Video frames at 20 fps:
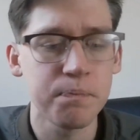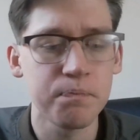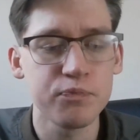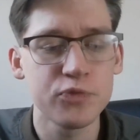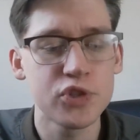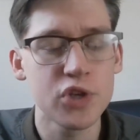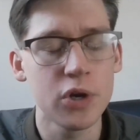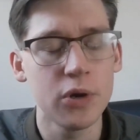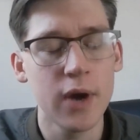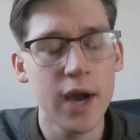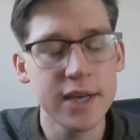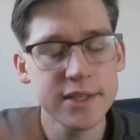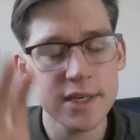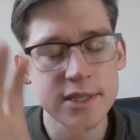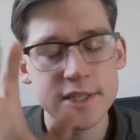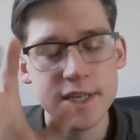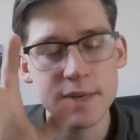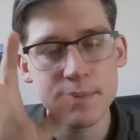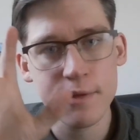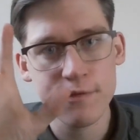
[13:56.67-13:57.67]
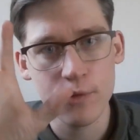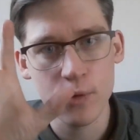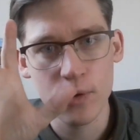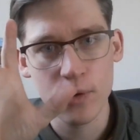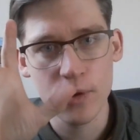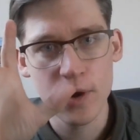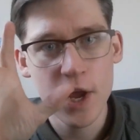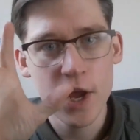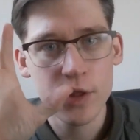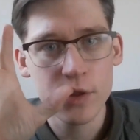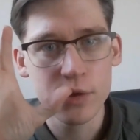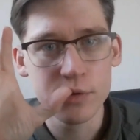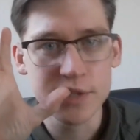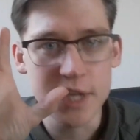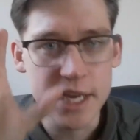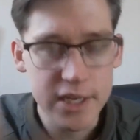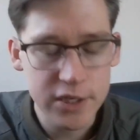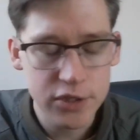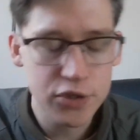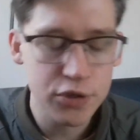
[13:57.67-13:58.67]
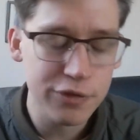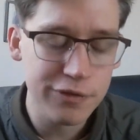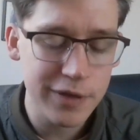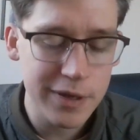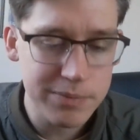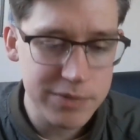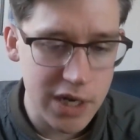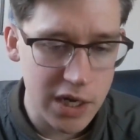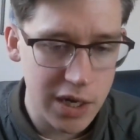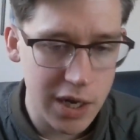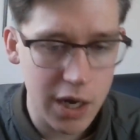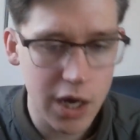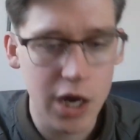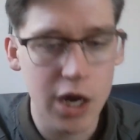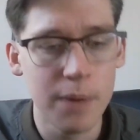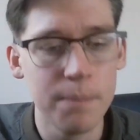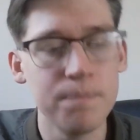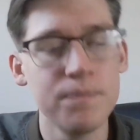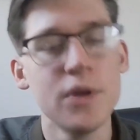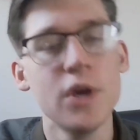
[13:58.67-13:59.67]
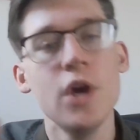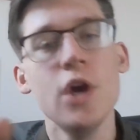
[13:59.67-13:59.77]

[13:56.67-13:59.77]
So as I said before, there's intoveep.com.